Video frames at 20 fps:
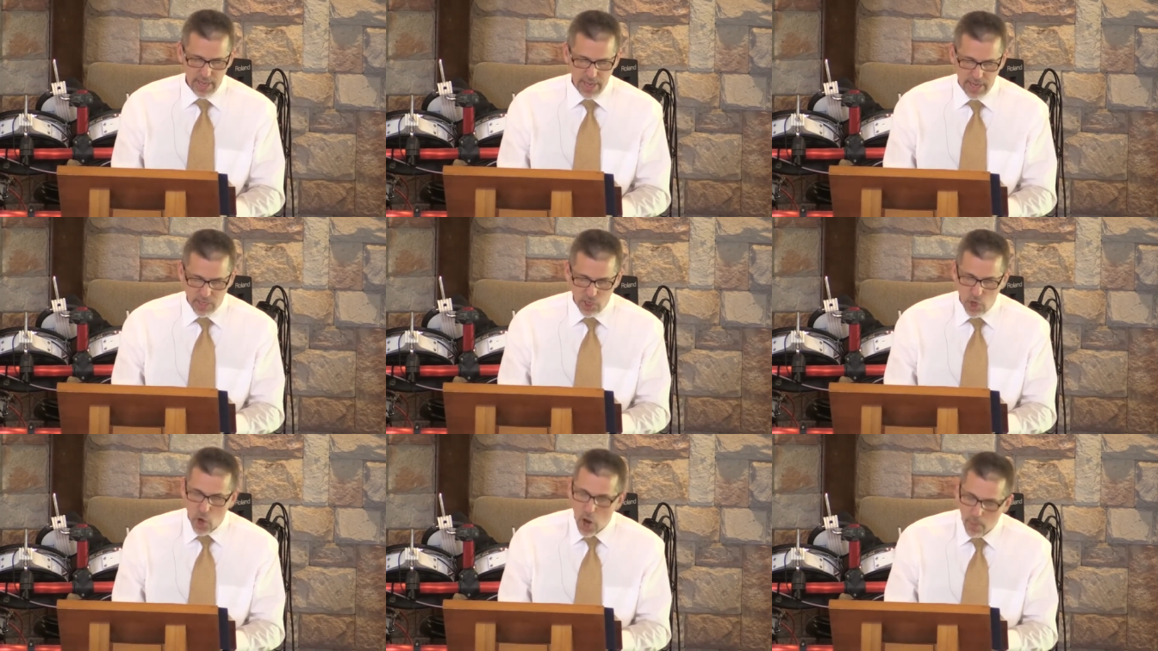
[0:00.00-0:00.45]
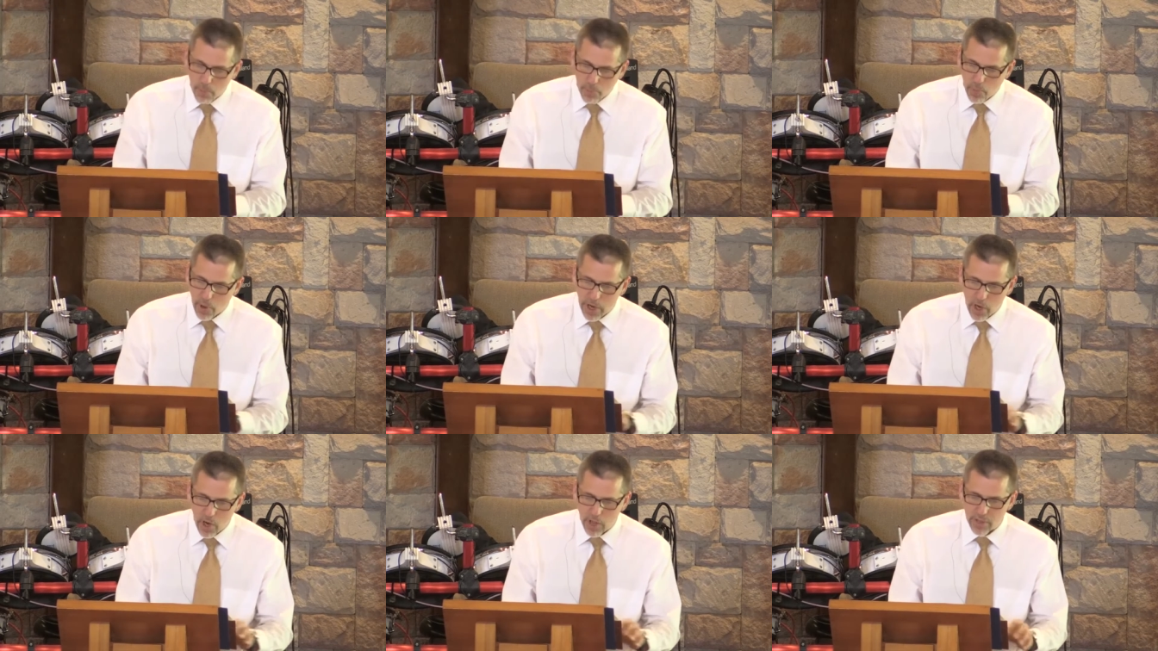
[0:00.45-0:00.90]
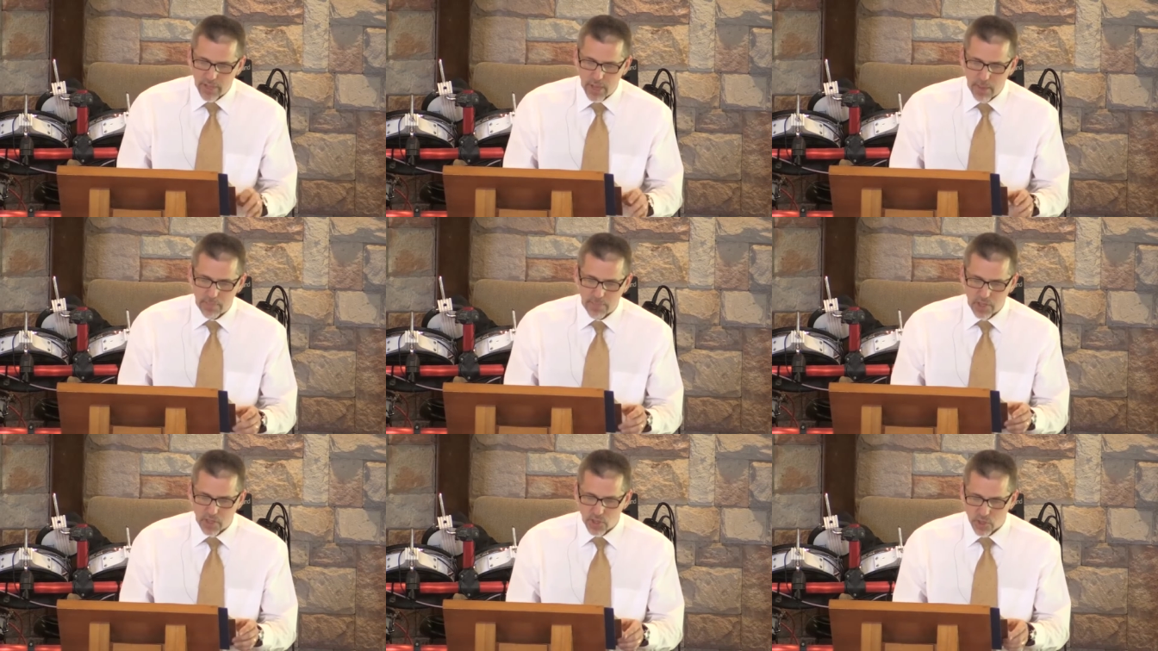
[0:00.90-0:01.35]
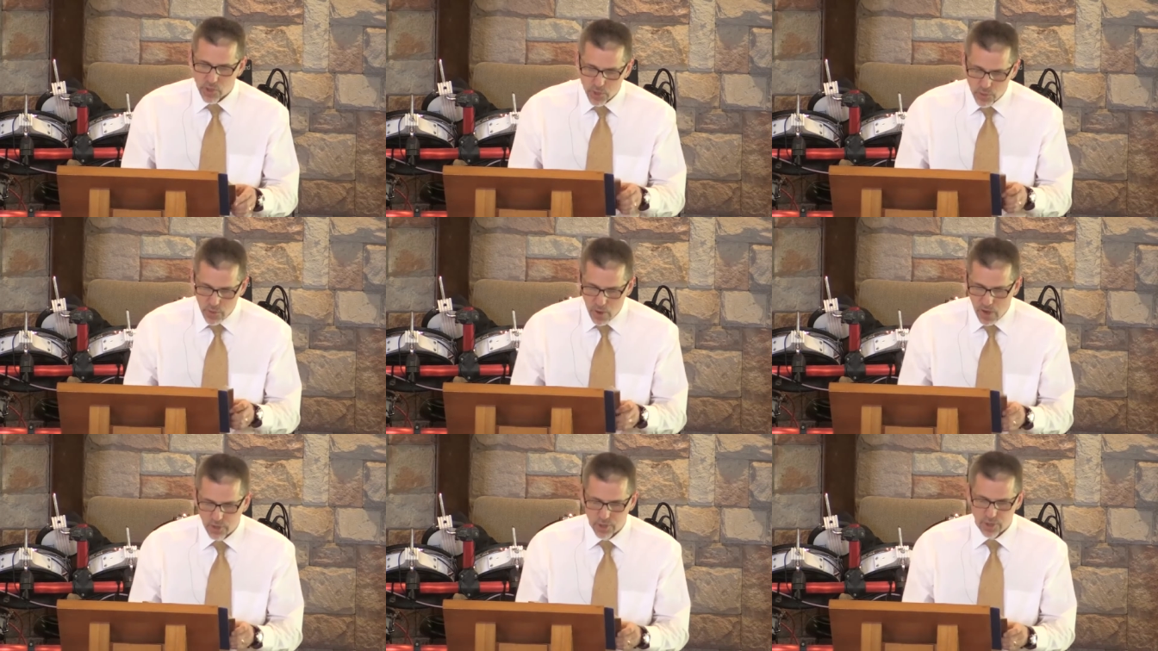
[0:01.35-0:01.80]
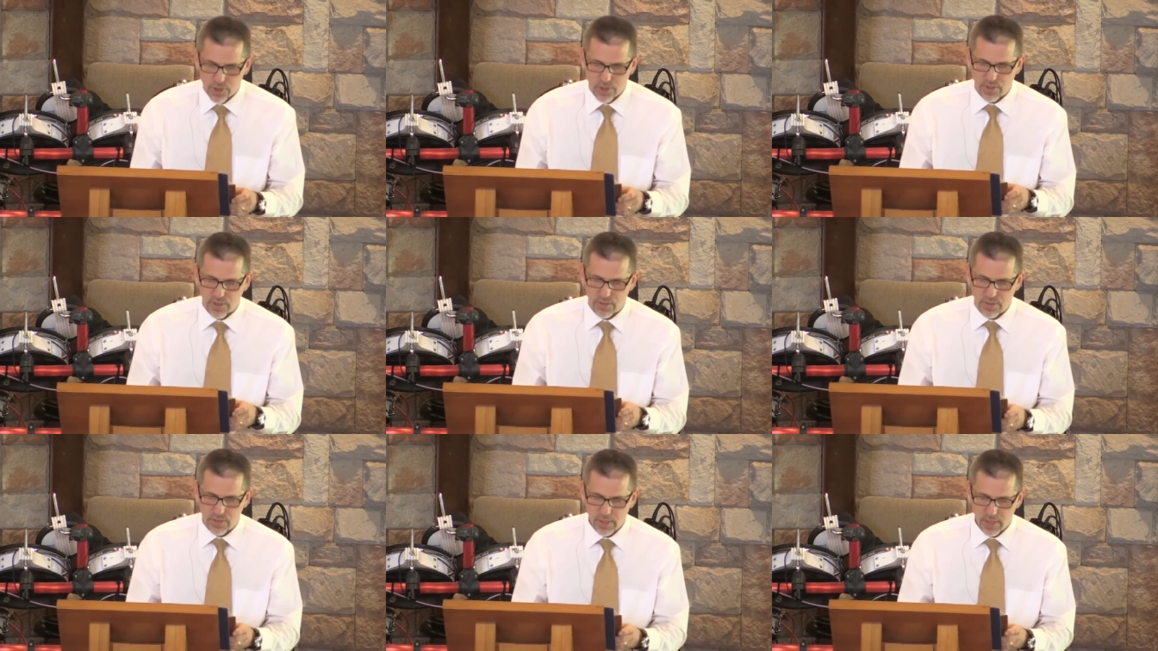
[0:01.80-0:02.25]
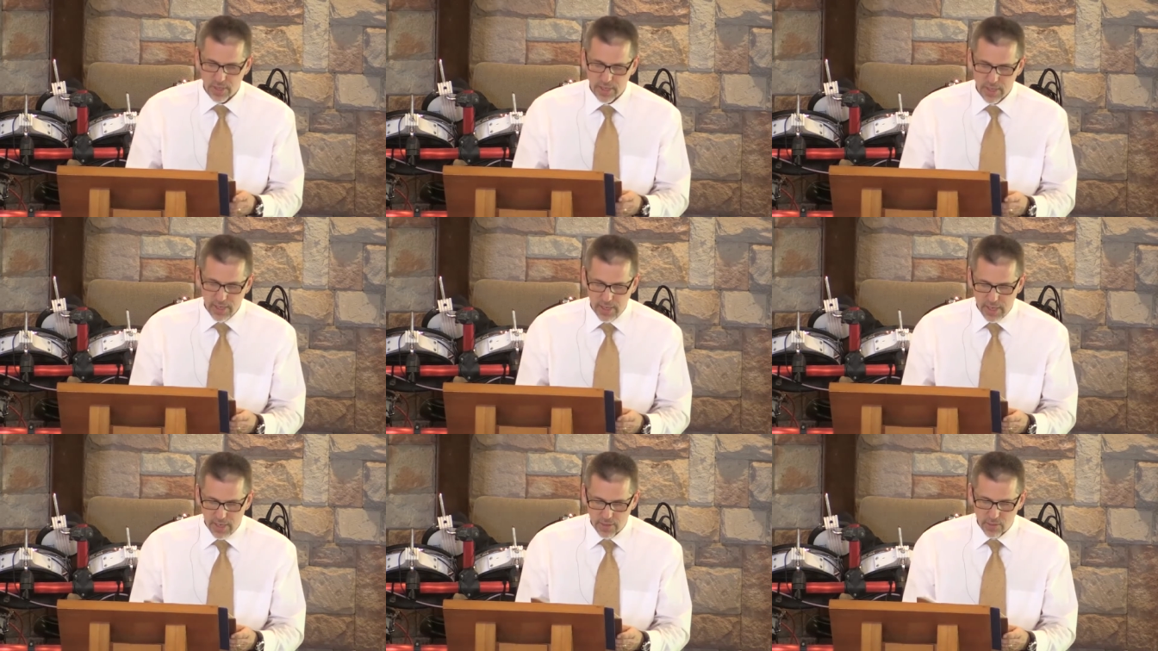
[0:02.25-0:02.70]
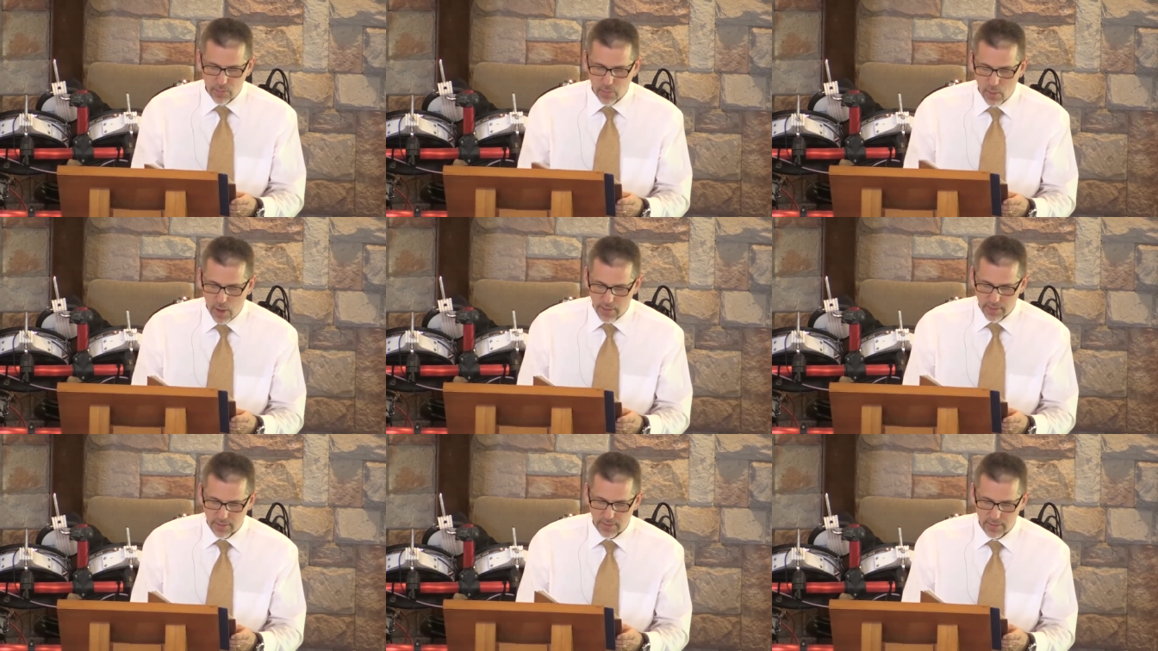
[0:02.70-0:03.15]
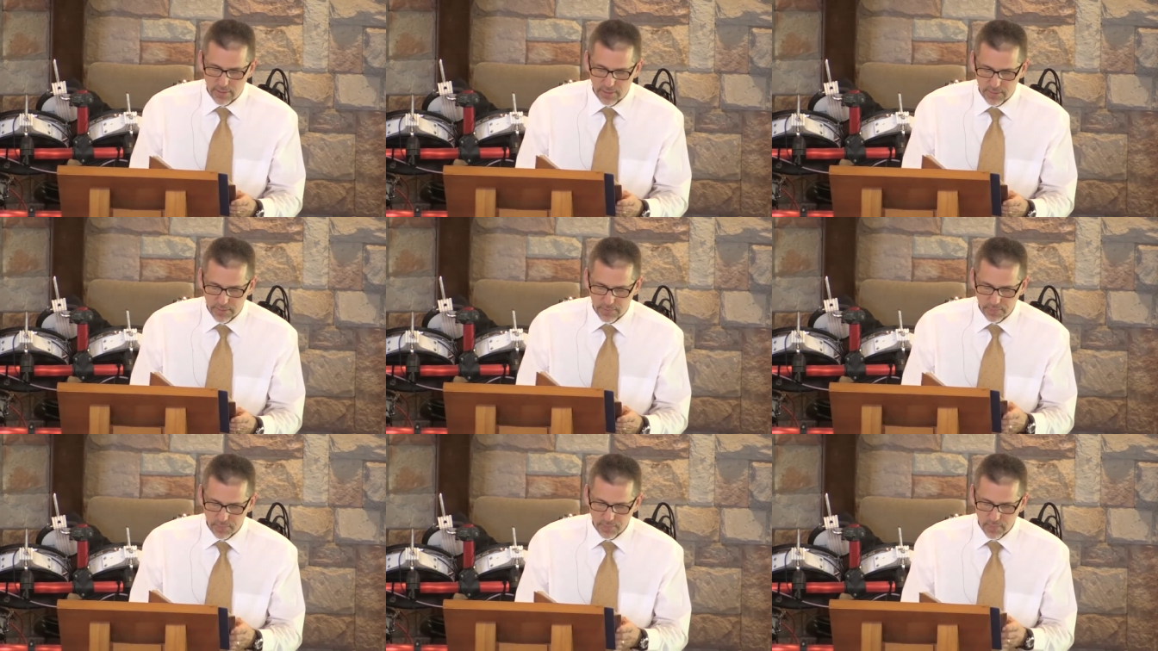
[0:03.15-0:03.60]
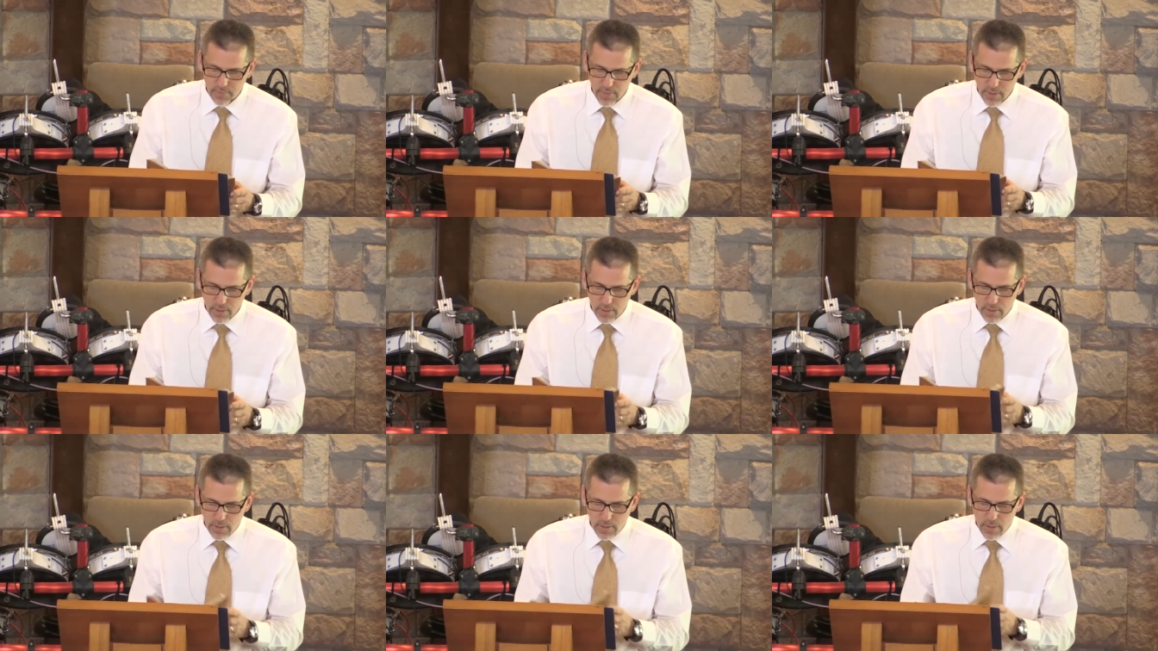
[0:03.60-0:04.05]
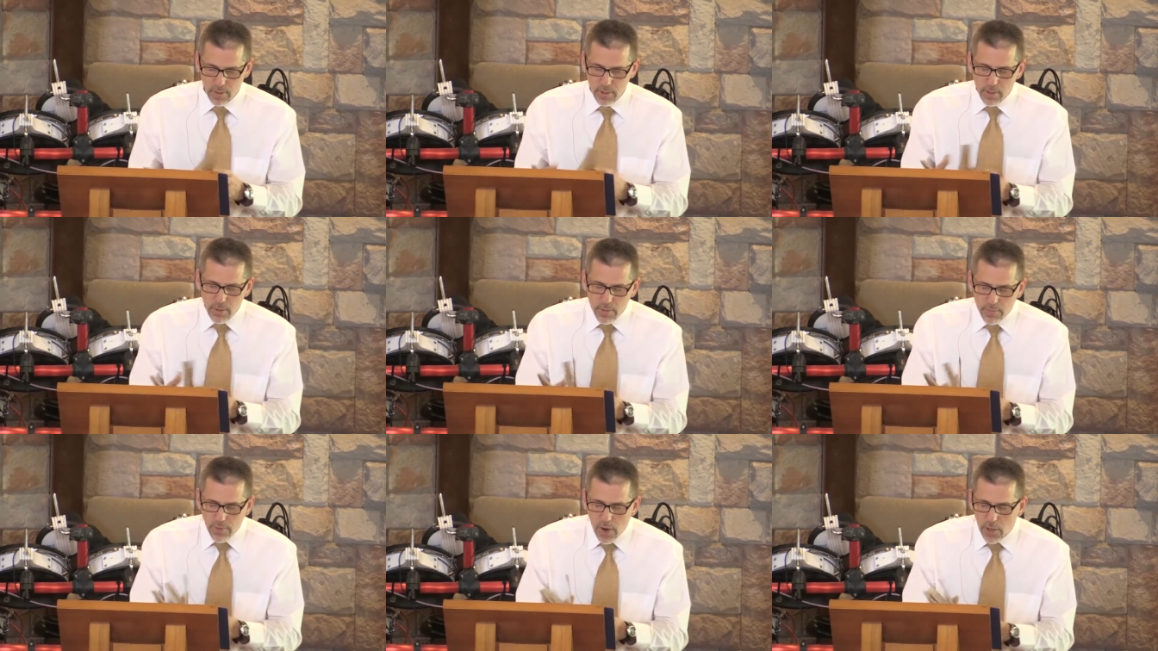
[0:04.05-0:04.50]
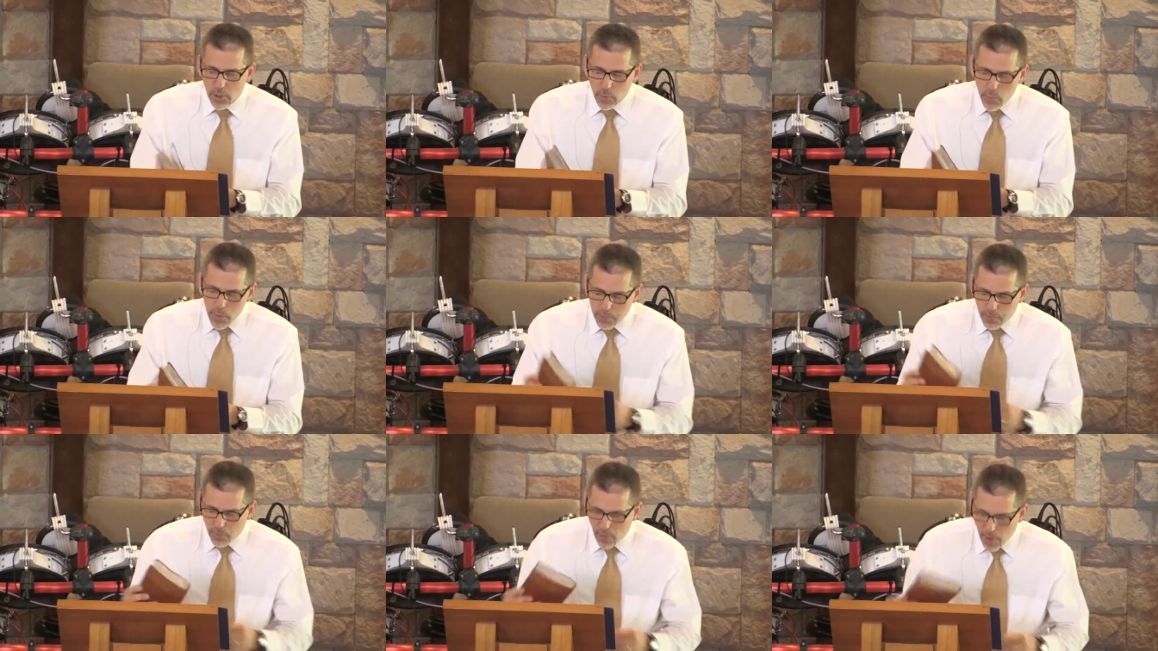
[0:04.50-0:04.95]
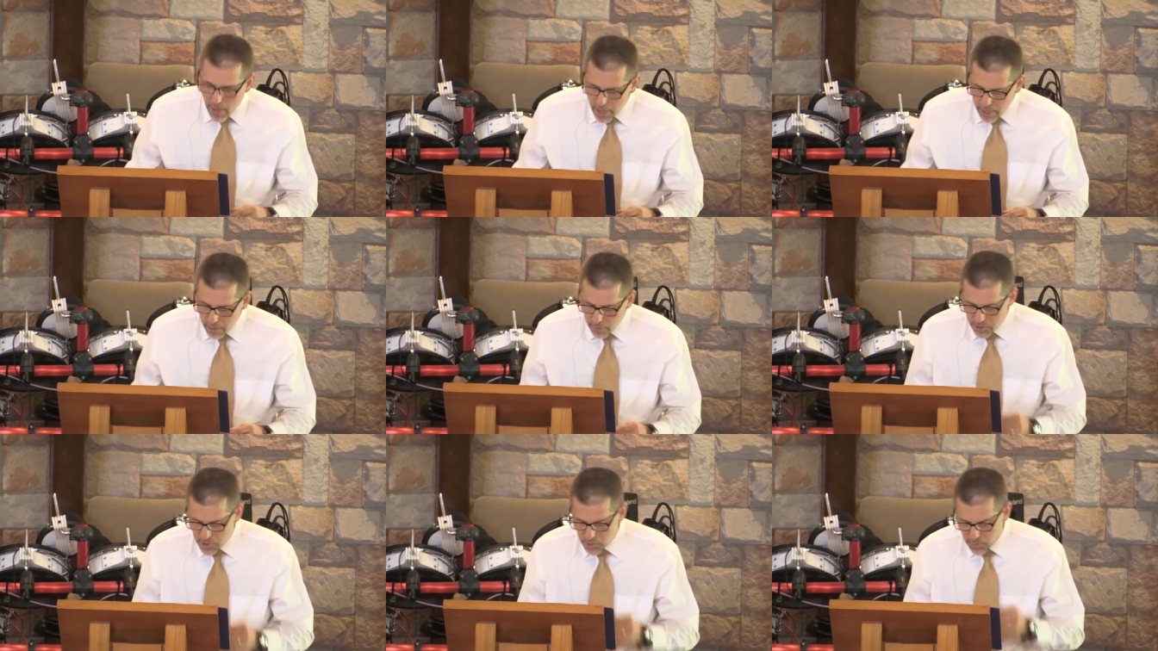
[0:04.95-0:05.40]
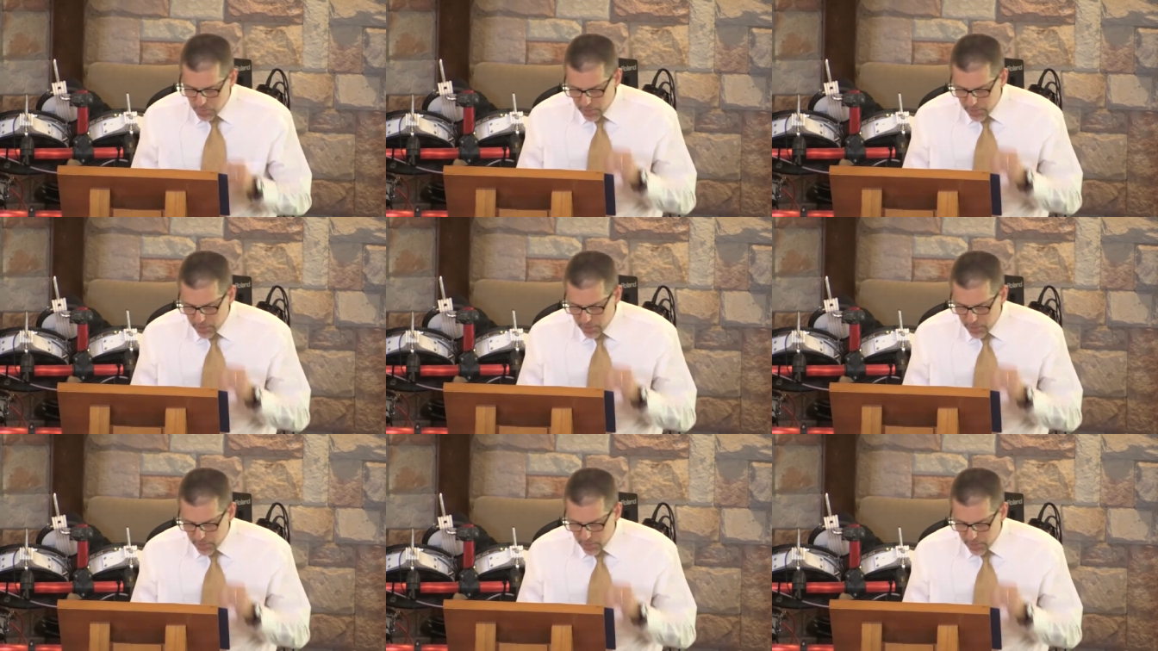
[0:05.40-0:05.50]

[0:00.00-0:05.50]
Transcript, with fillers: and did not bring on them the destruction he had threatened. Father, we pray you would